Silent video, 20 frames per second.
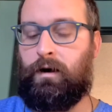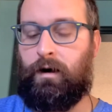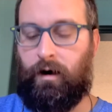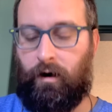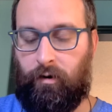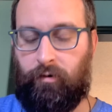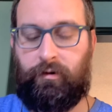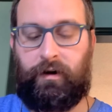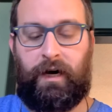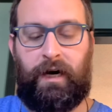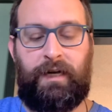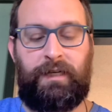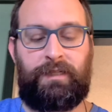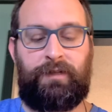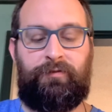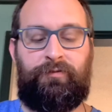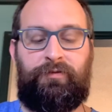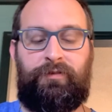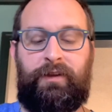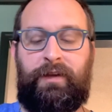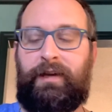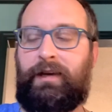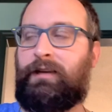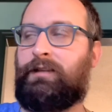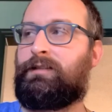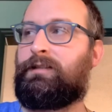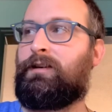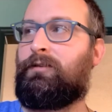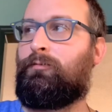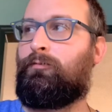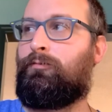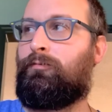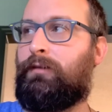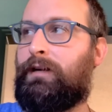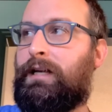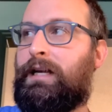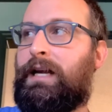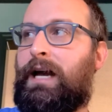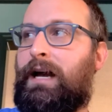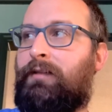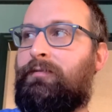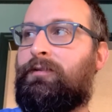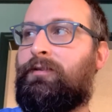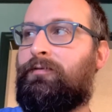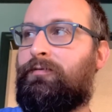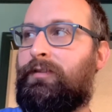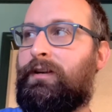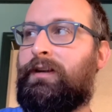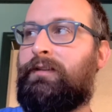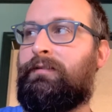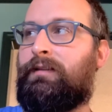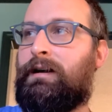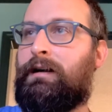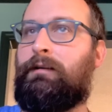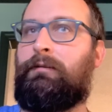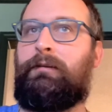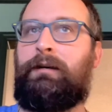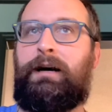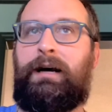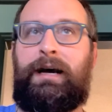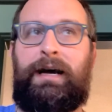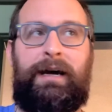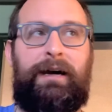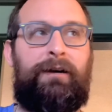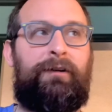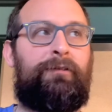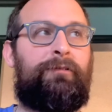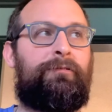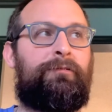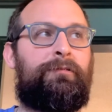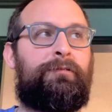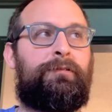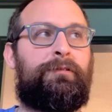All kinds of things that we have to figure out how